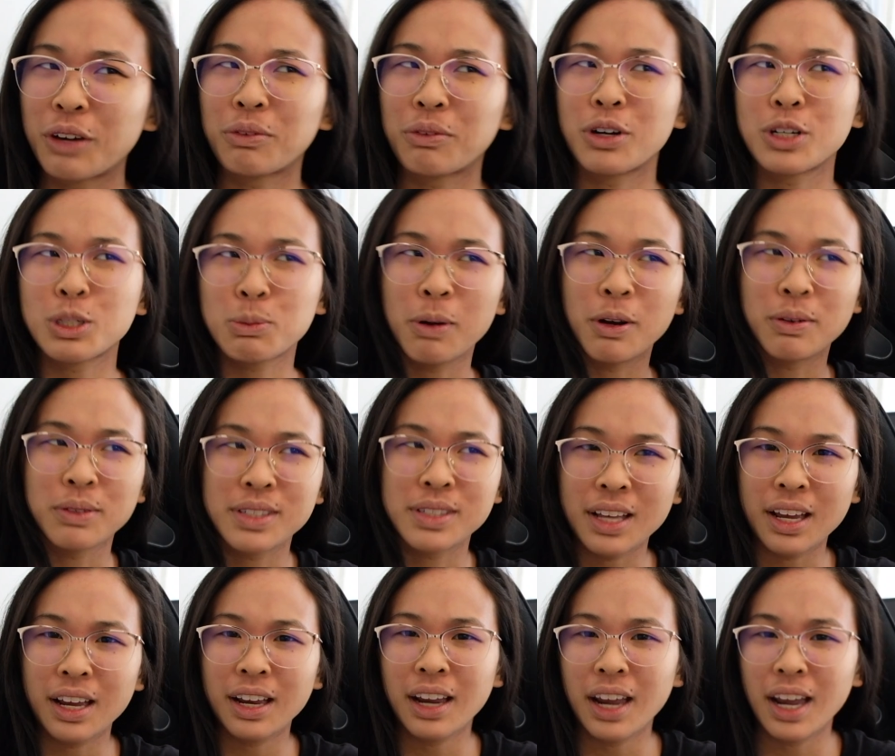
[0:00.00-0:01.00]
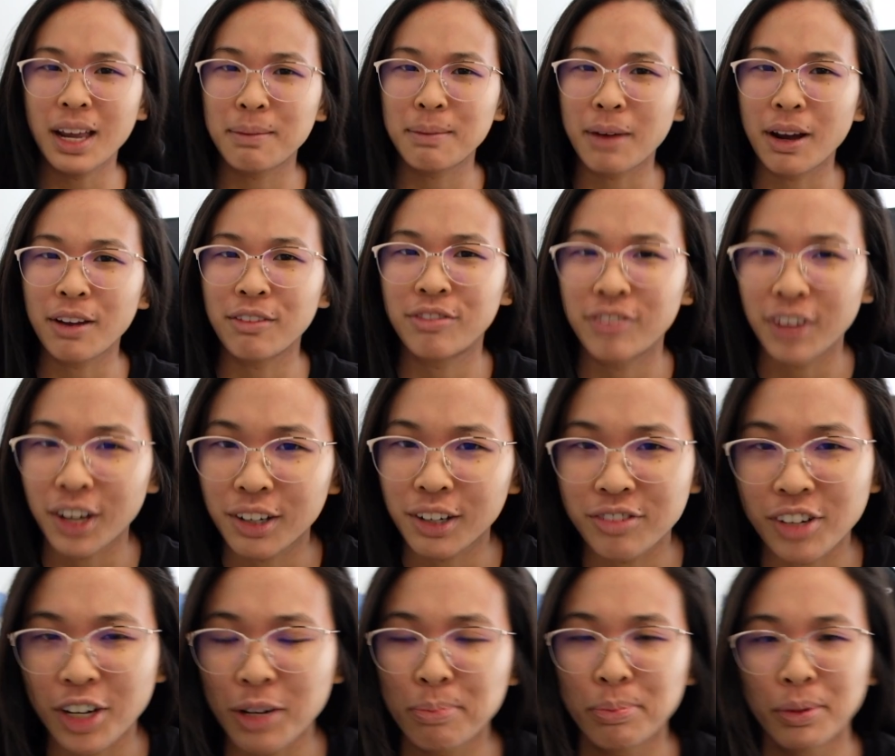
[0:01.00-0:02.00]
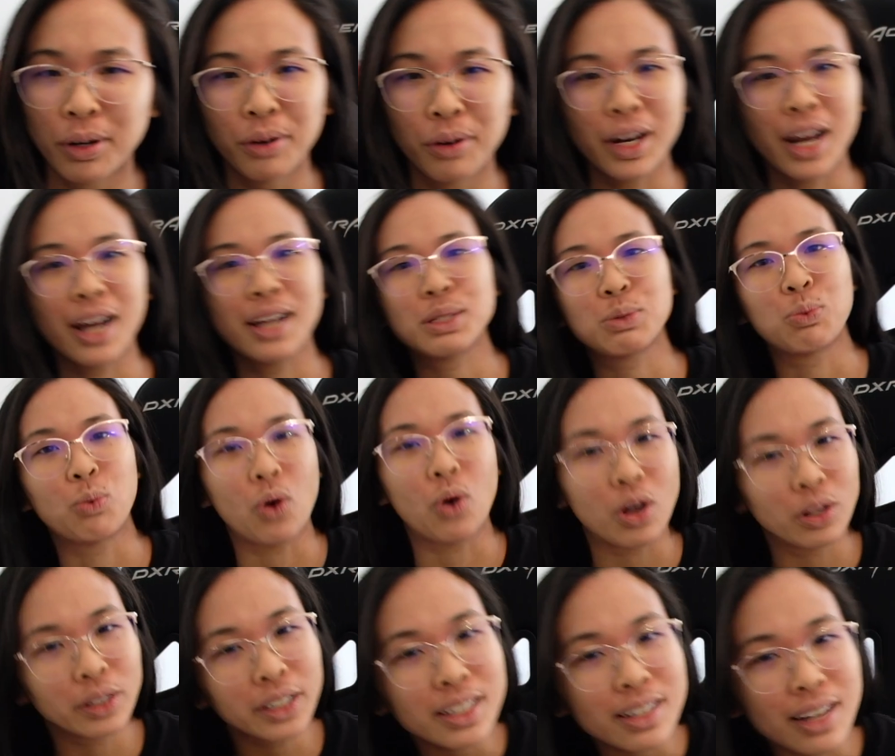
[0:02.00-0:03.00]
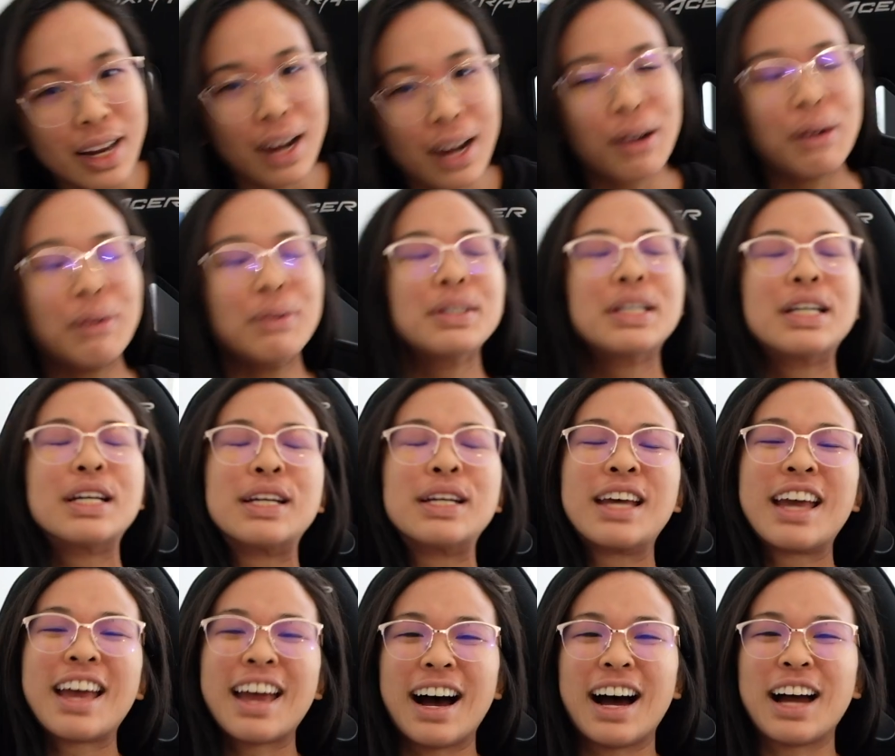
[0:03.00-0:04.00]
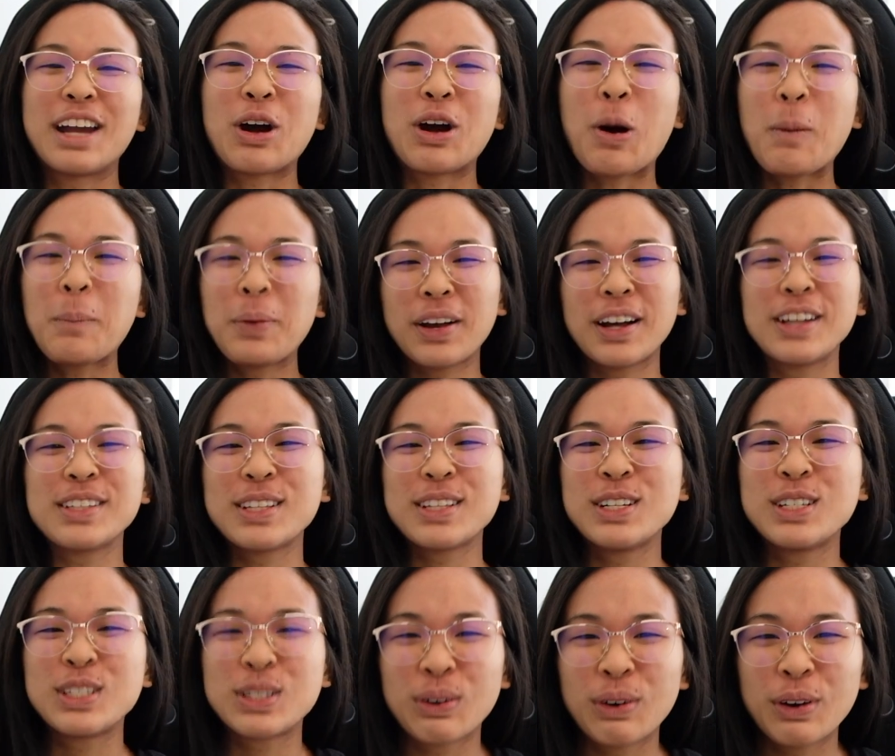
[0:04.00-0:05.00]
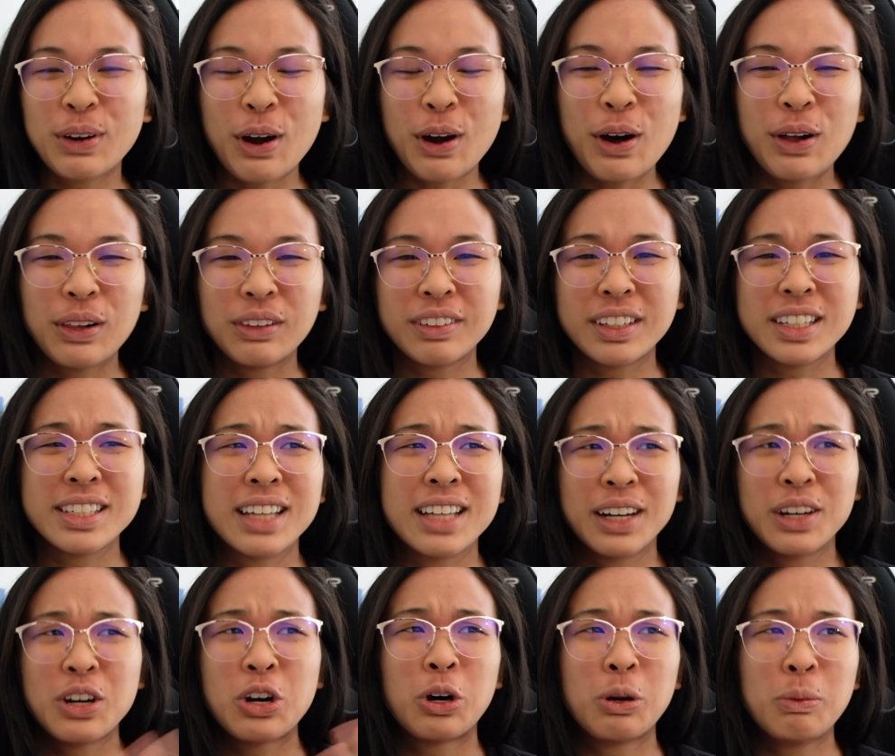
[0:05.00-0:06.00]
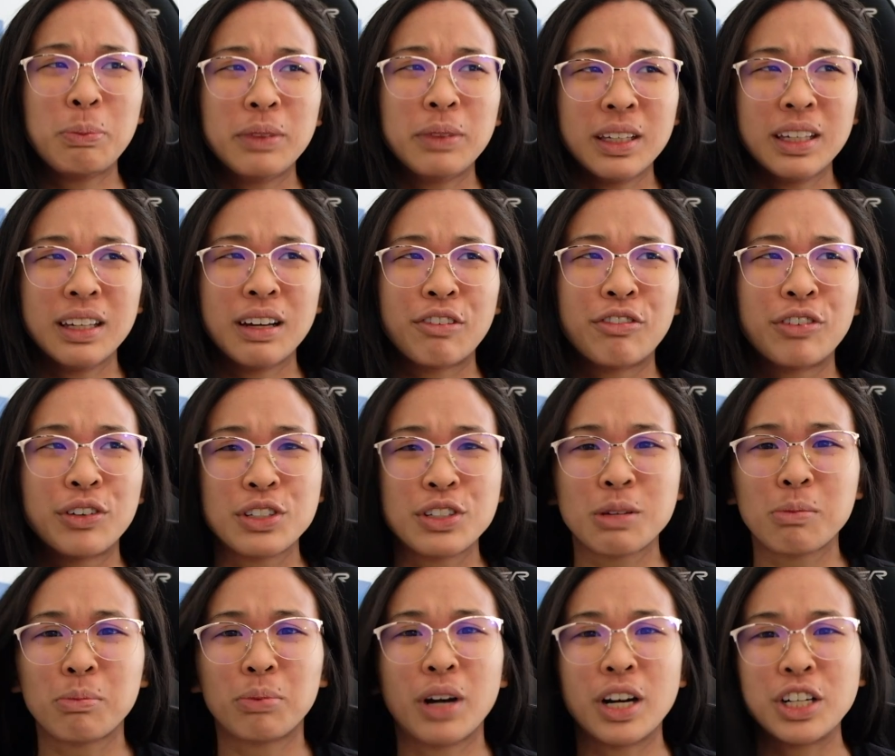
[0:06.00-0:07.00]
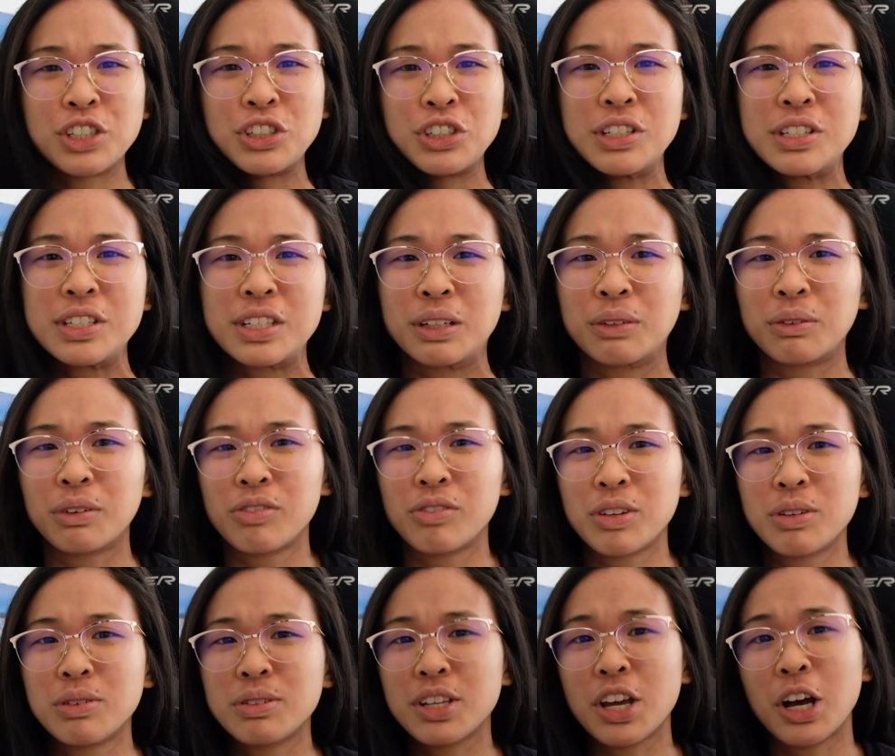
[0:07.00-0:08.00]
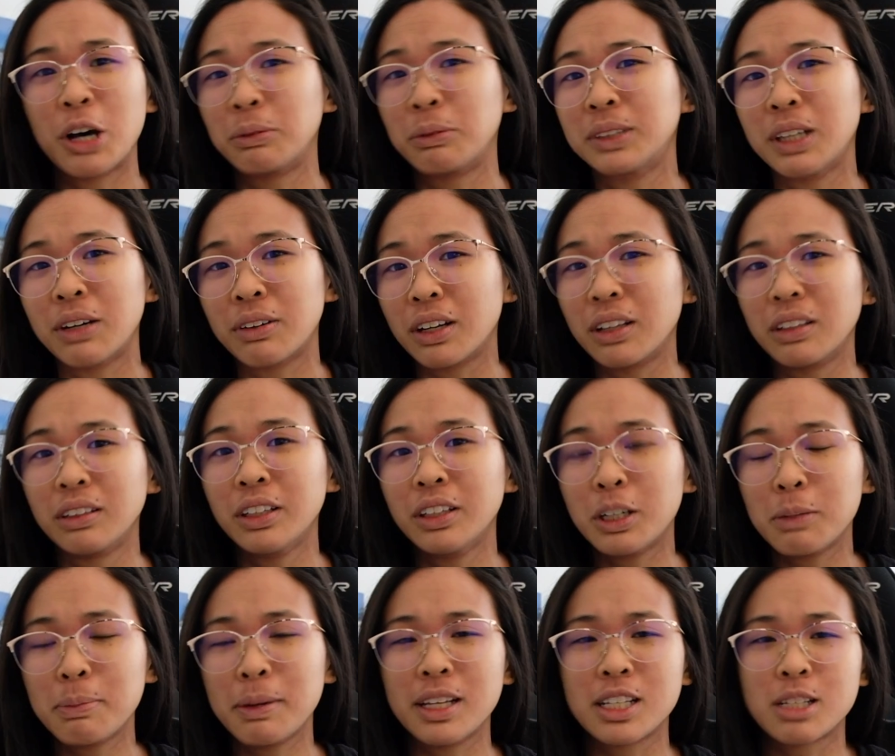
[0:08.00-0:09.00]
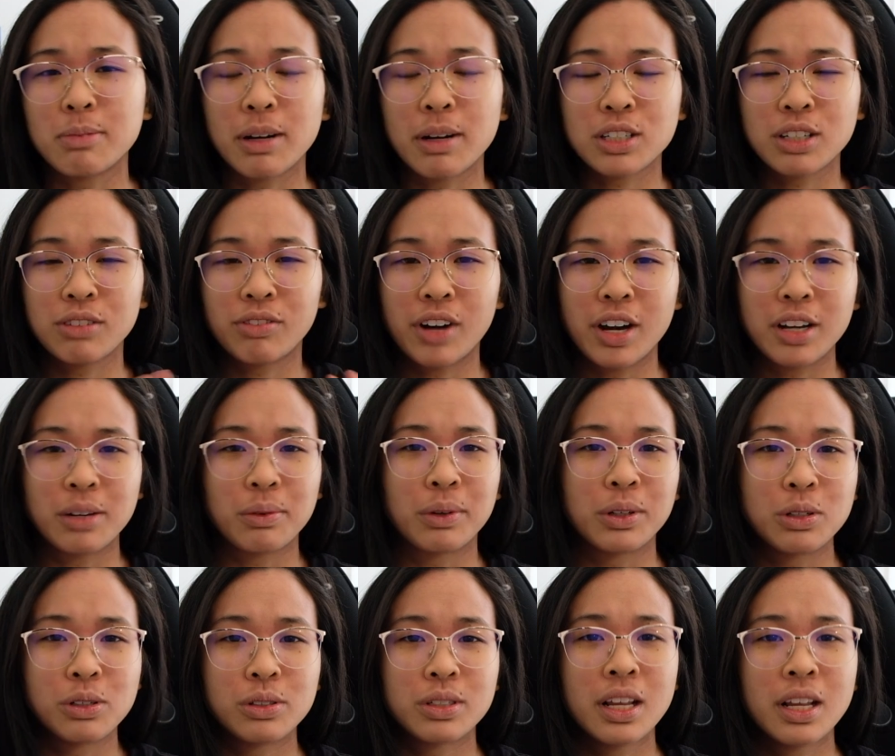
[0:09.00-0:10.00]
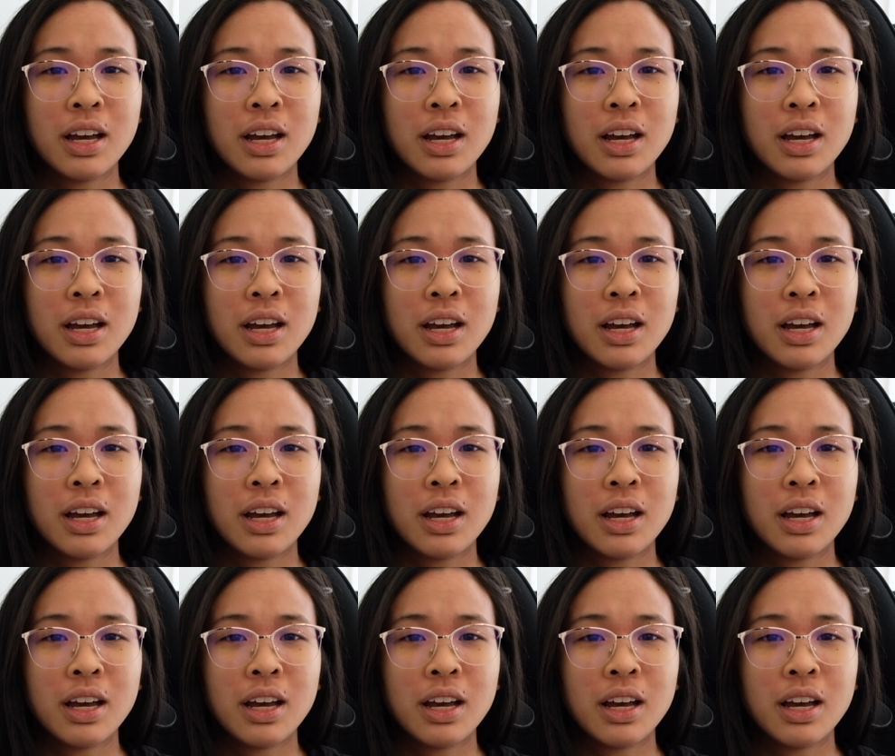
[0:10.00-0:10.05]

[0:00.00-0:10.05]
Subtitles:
Roche-Posay and my very, very broke ass wallet now. I hope you guys enjoyed all of this. I hope the first impressions and the reviews helped out a little bit, especially for anyone who's